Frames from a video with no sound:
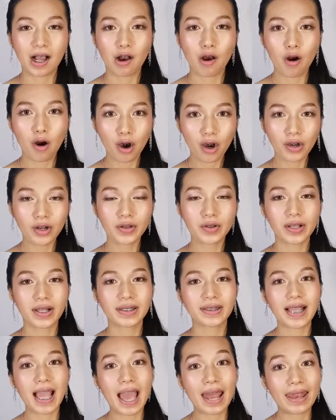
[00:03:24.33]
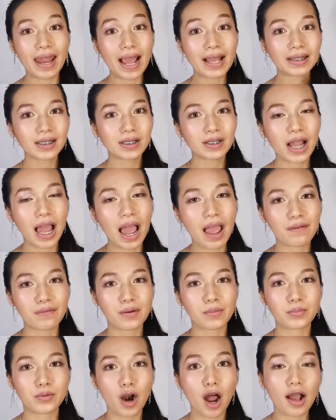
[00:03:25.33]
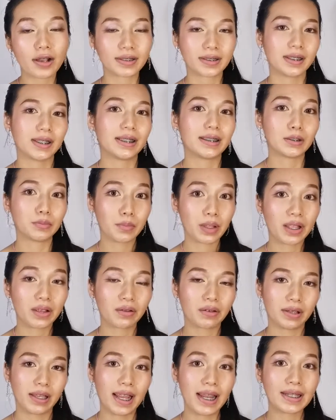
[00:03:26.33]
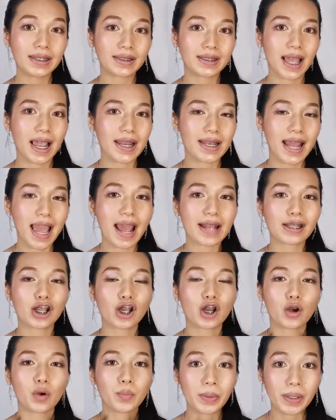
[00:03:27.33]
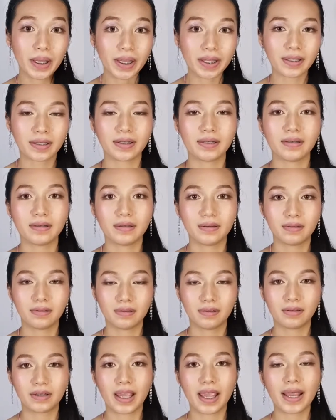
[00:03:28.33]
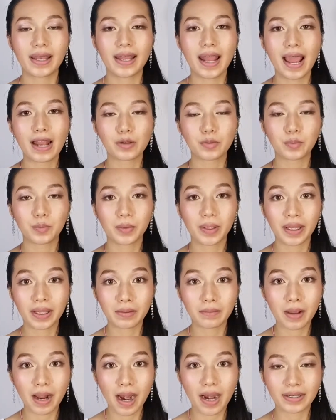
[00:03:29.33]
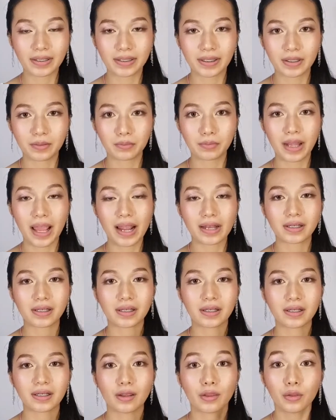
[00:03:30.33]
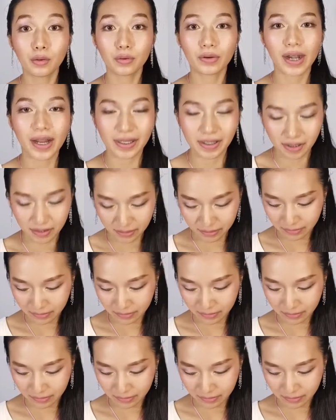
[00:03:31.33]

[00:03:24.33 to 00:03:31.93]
Or you can see another type of rocks is mixed inside that pink, okay, that pink part, that thorite.